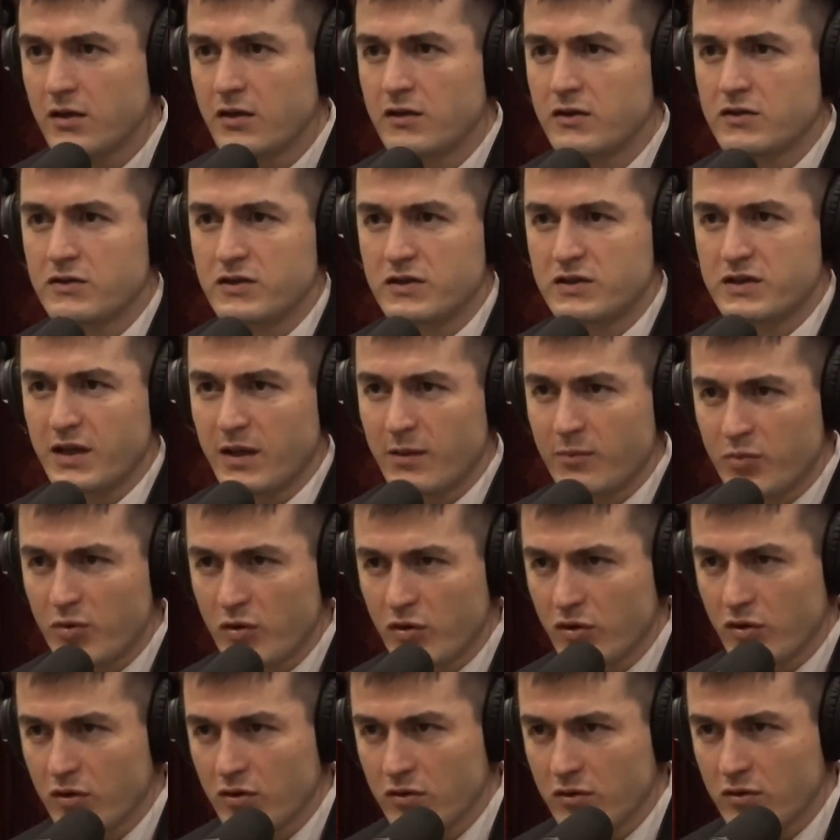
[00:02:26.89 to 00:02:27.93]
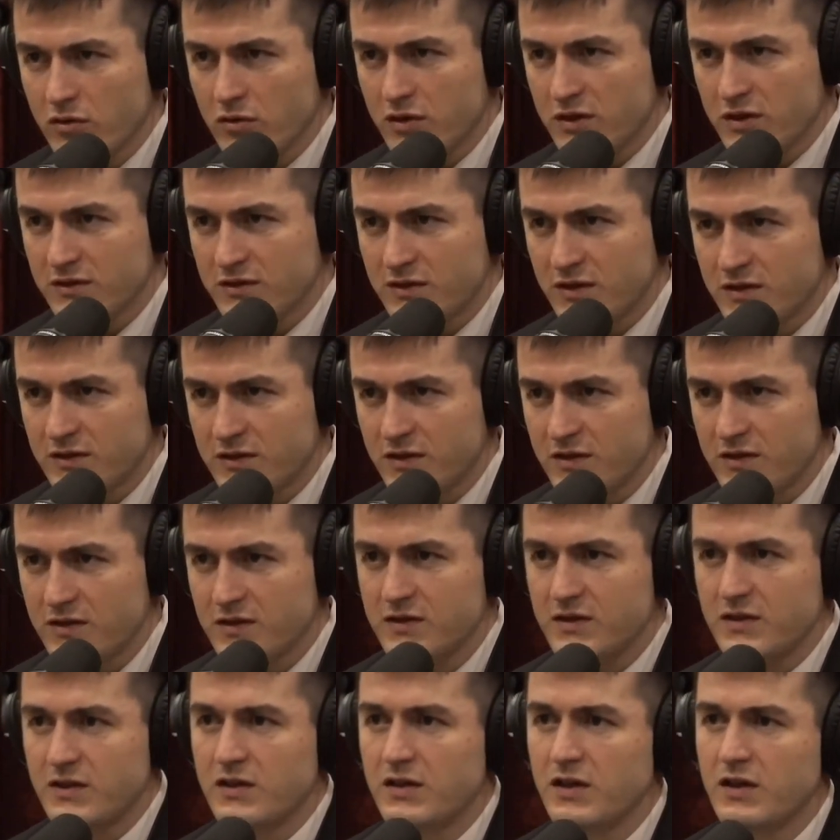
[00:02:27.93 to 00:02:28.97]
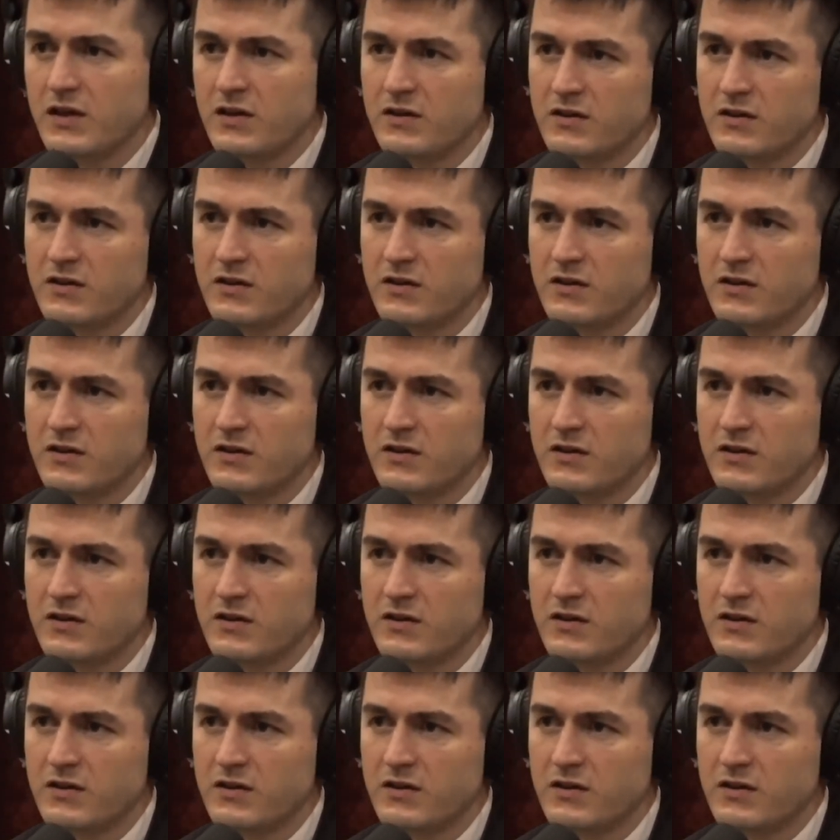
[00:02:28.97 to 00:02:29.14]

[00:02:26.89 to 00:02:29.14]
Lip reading: There's a temporal consistency.